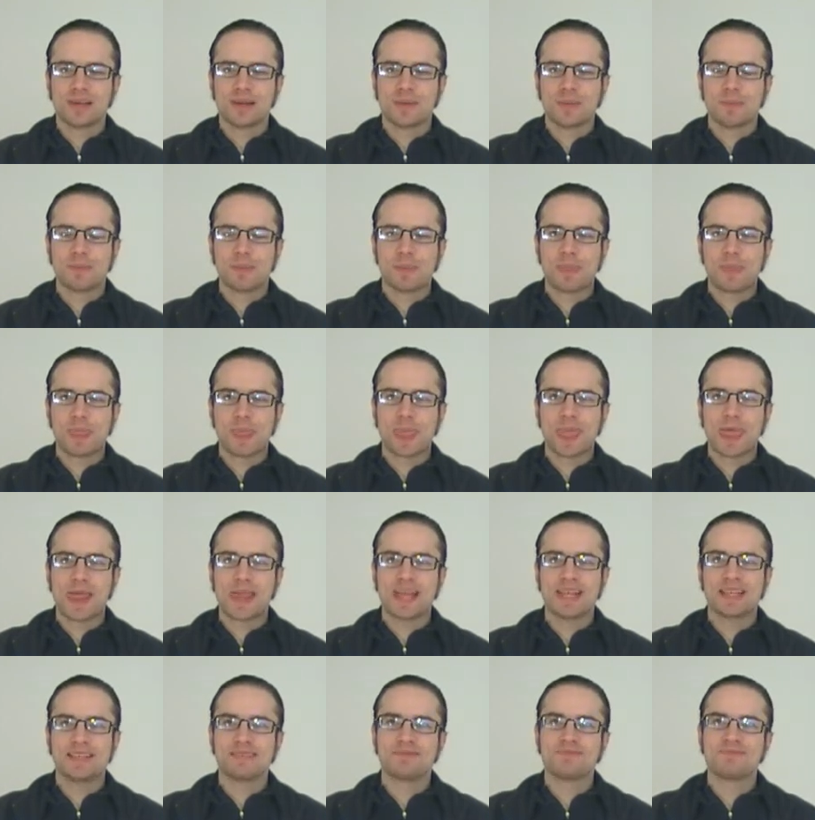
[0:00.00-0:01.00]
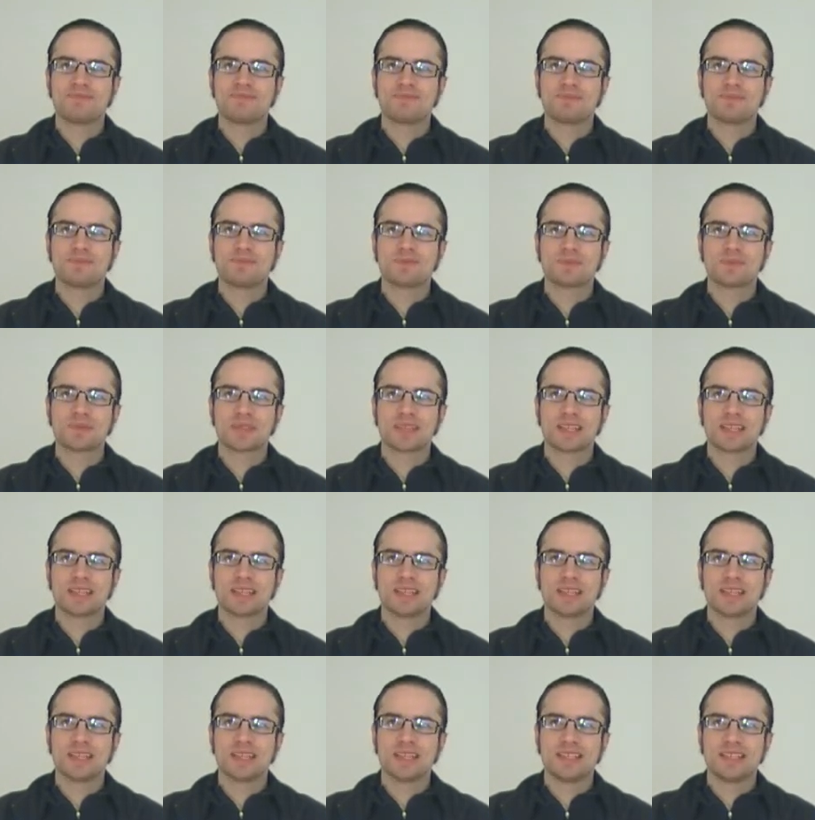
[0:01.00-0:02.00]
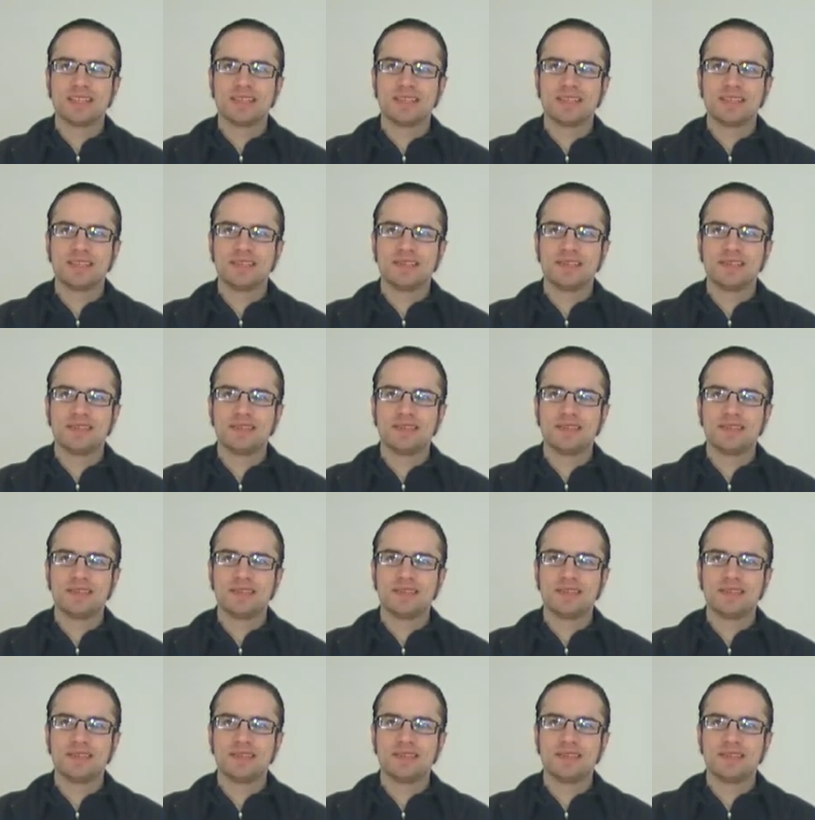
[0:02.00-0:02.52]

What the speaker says: (no one is talking)